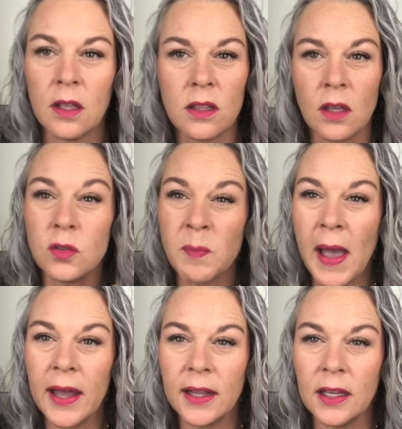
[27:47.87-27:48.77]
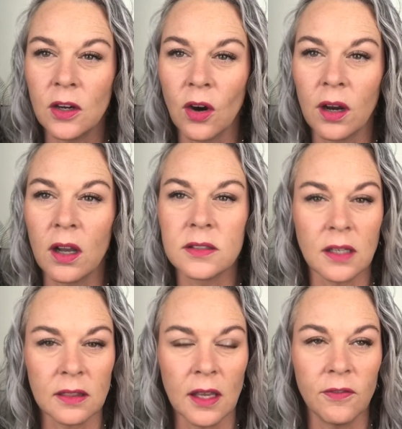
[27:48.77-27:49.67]
those matte ink crayons,
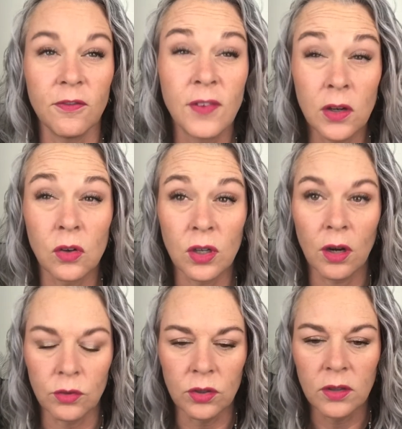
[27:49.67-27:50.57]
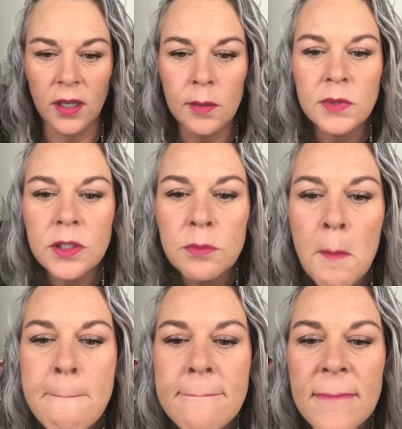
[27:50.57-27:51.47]
like they feel good on your lips.
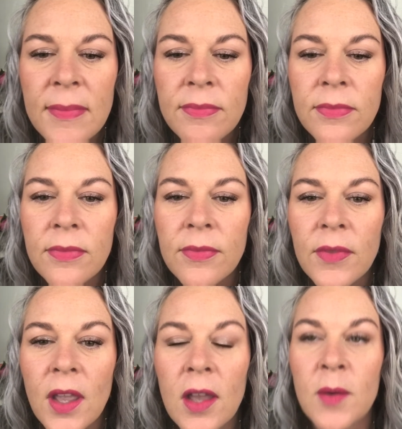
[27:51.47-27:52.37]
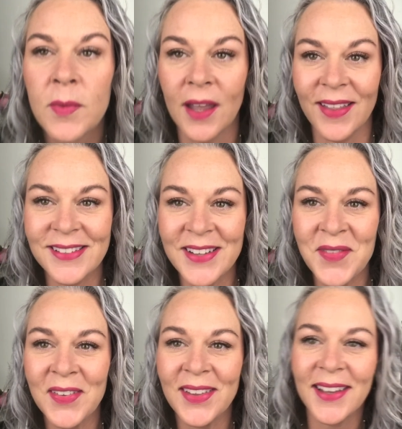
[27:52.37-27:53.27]
But yeah, that's
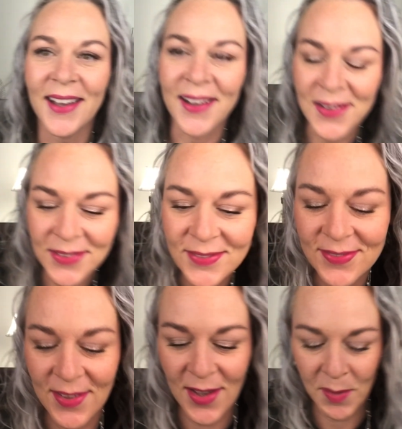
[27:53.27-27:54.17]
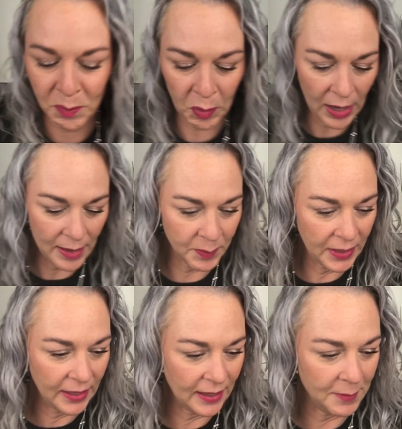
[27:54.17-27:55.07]
definitely a bright
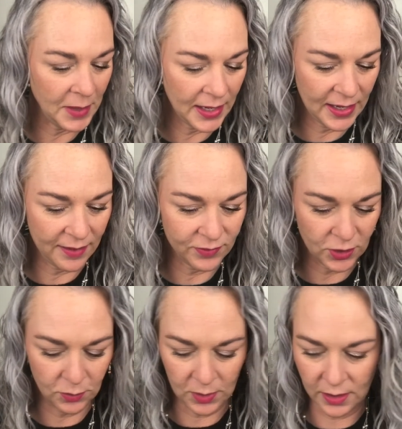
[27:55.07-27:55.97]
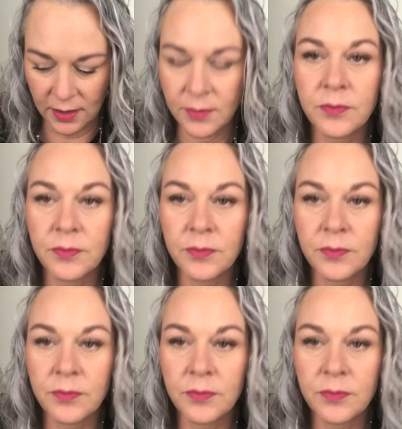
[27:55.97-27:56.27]
pink. I might have to